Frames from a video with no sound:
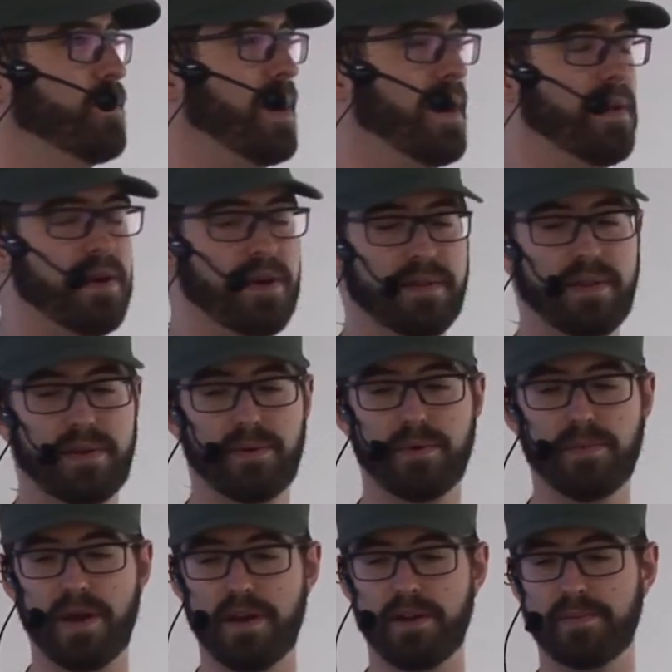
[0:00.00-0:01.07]
what are the
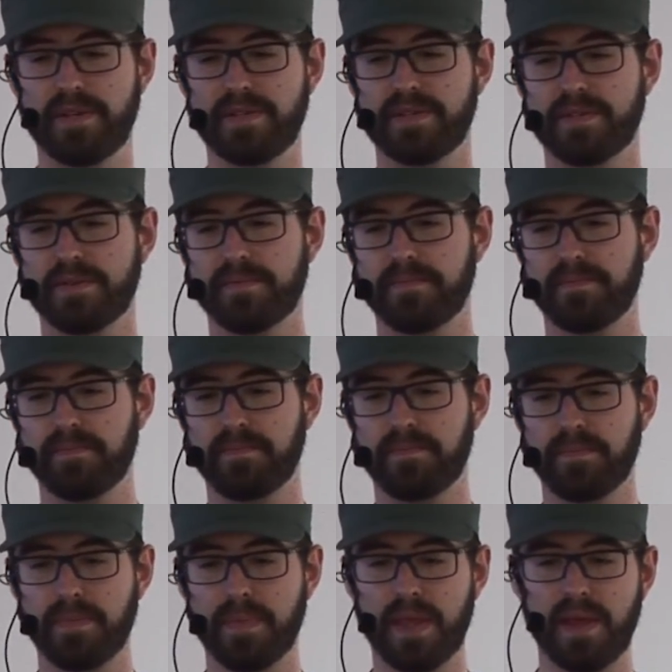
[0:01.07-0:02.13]
requirements.
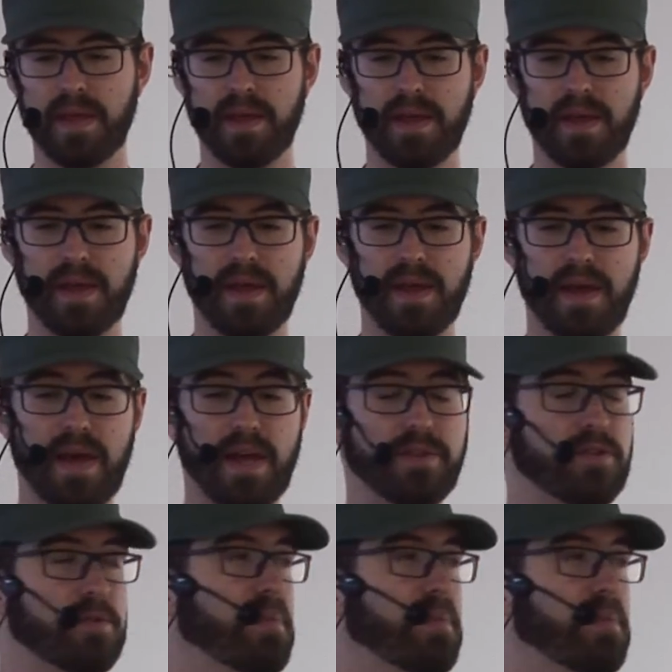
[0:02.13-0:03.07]
And your